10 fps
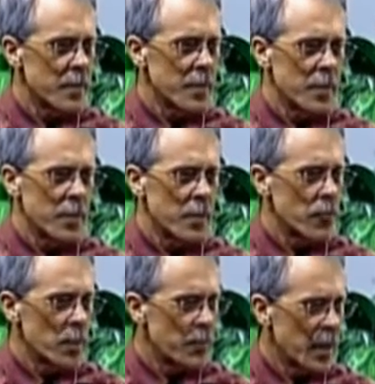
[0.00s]
a
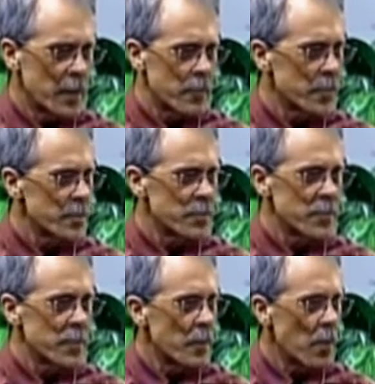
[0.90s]
repair issue
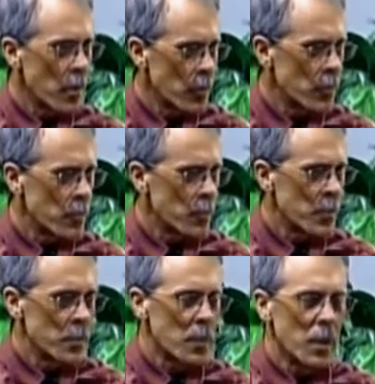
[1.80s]
in their home
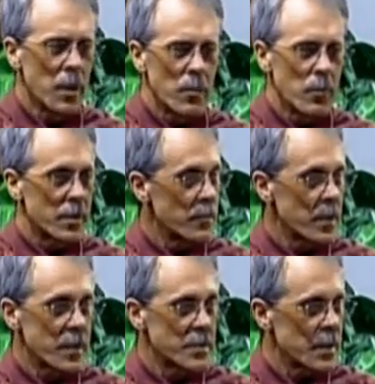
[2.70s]
or whatever, I
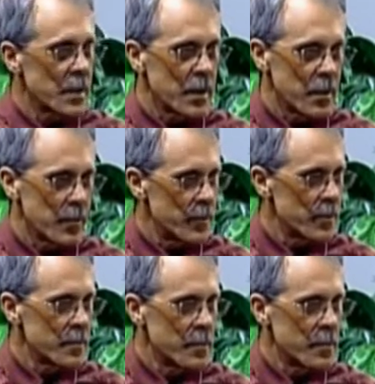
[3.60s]
could take care of it.